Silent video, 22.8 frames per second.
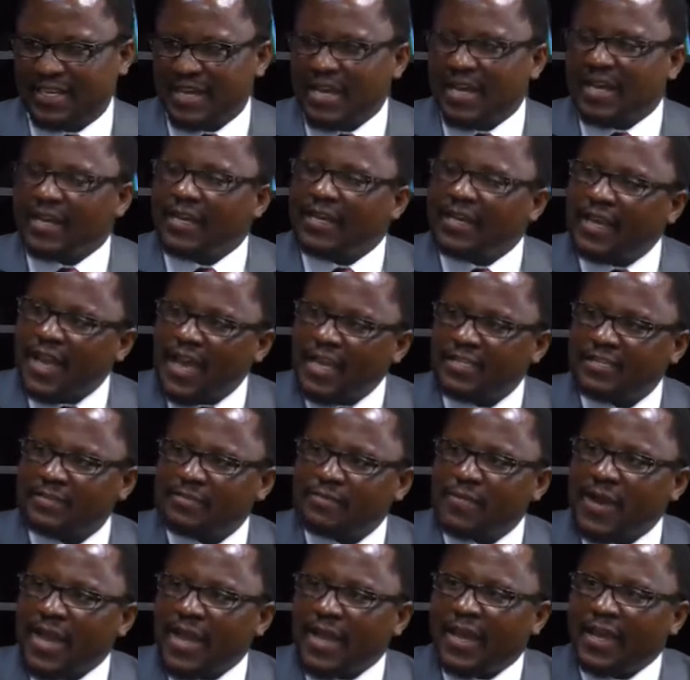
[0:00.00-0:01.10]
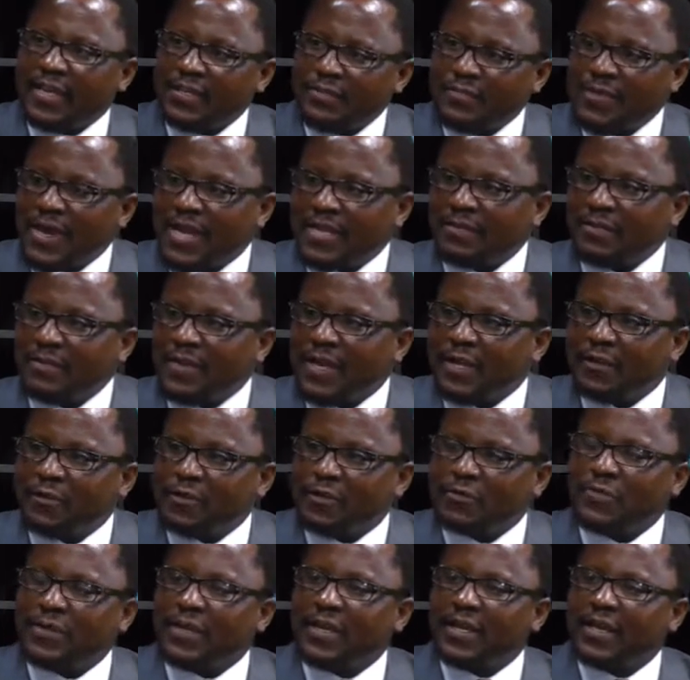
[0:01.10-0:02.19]
Yes, my headman may not
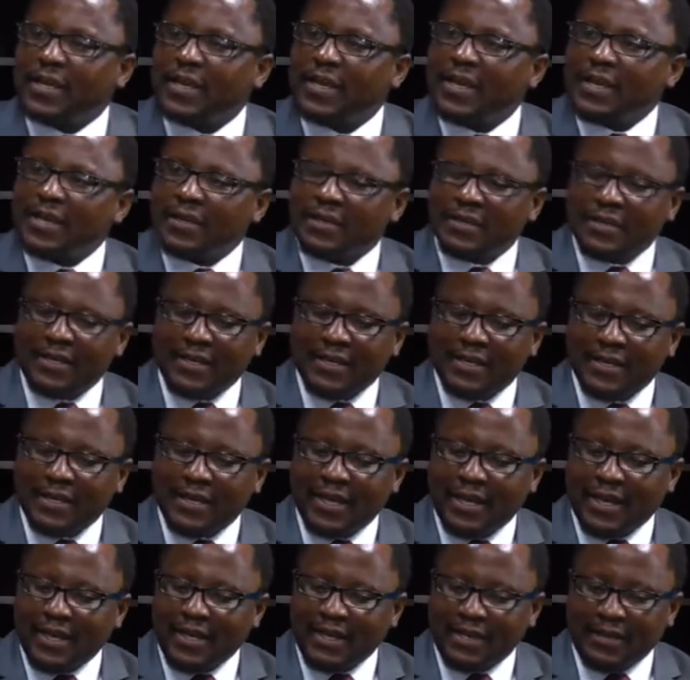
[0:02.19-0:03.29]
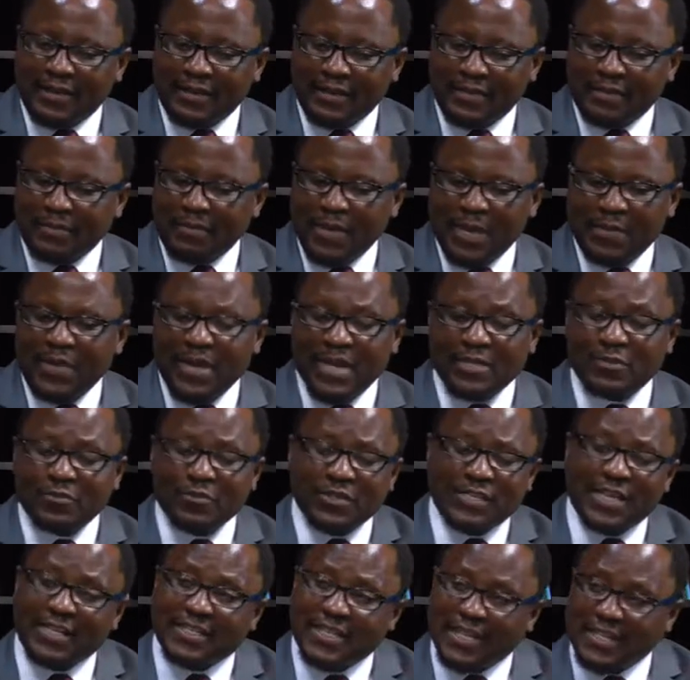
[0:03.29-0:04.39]
be, maybe has not
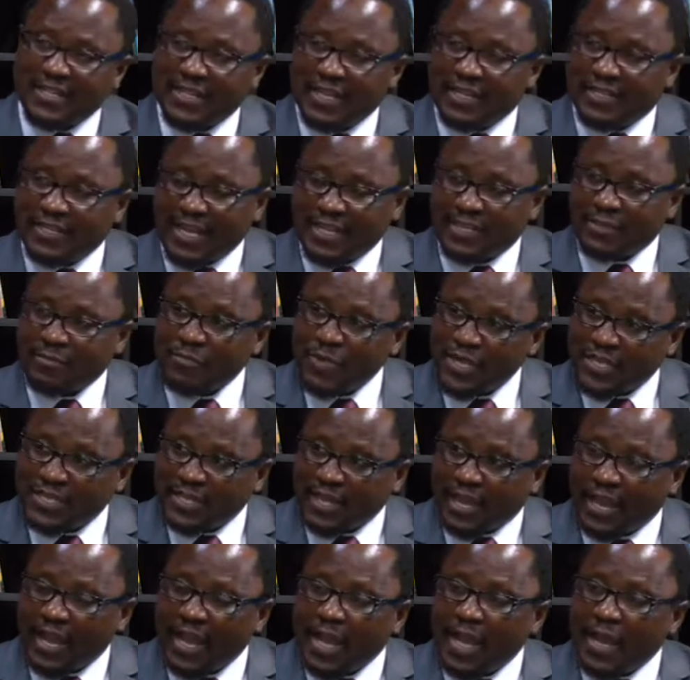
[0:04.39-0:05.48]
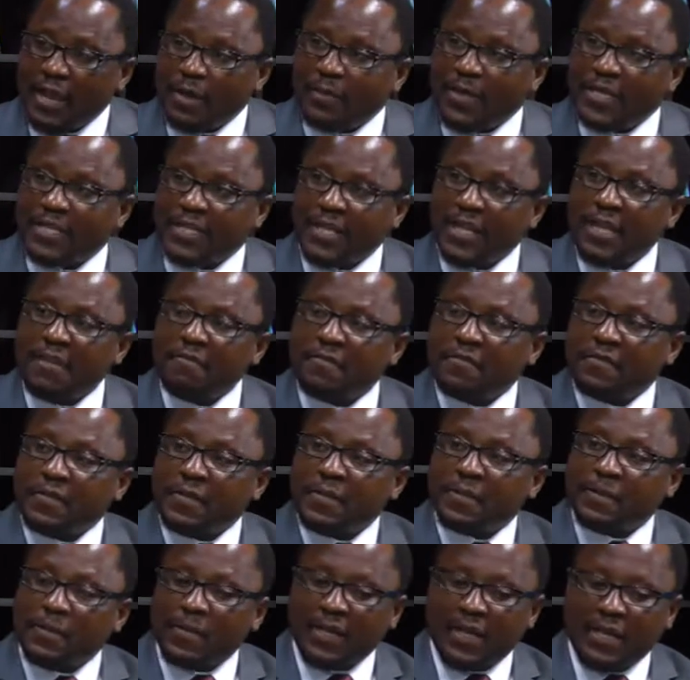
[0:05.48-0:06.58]
attended that meeting, but if
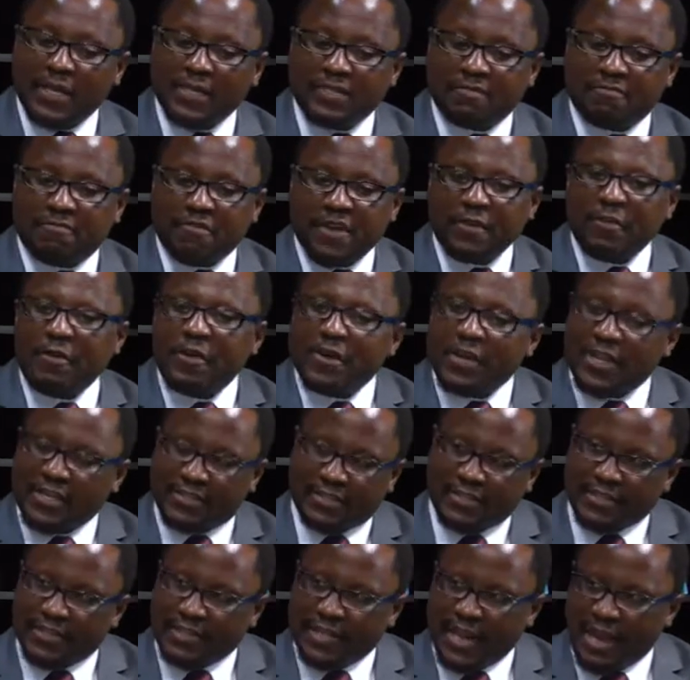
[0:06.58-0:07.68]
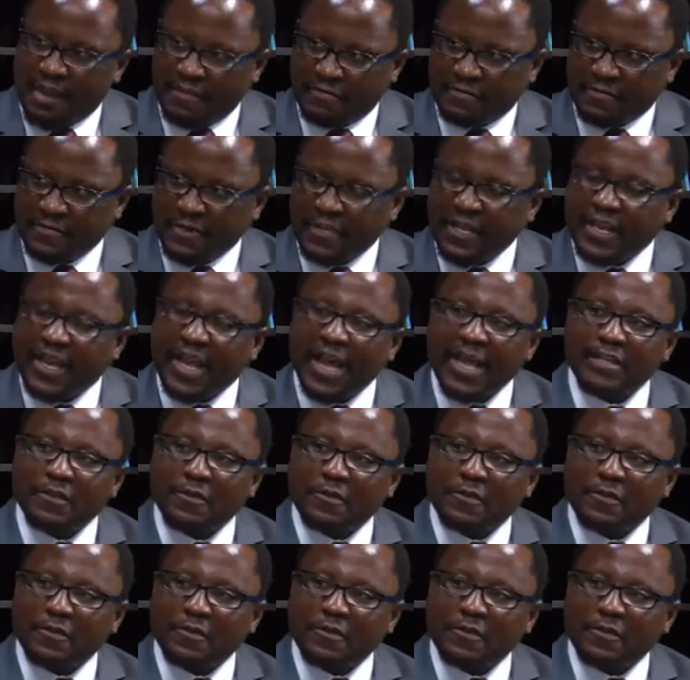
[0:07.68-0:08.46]
he's very honest enough, he can